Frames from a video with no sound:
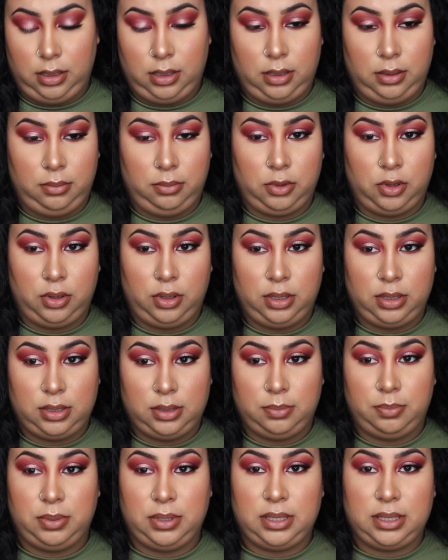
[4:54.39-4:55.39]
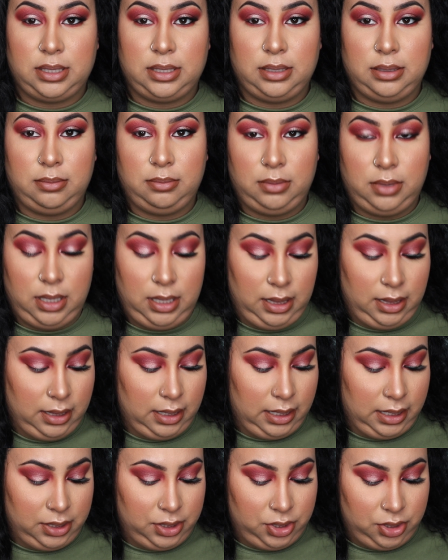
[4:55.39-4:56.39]
I'm going to put some
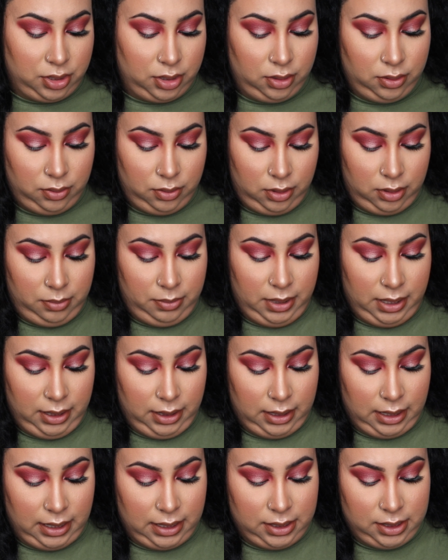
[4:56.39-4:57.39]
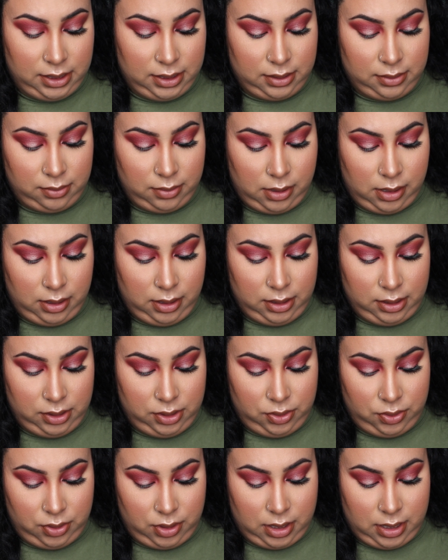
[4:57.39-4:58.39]
lash glue on my lashes while they
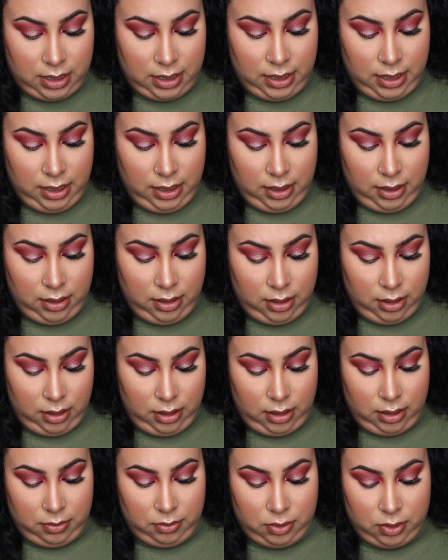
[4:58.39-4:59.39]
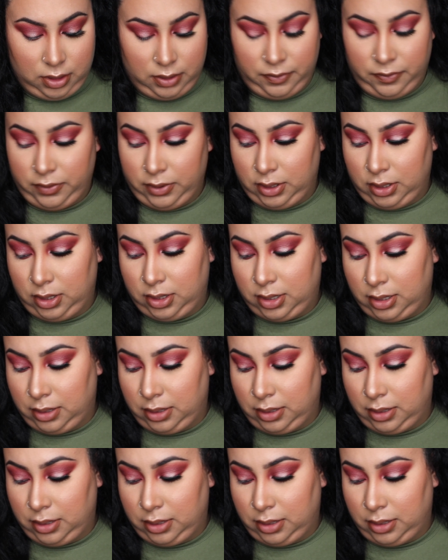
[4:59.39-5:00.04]
dry. I'm I'm gonna finish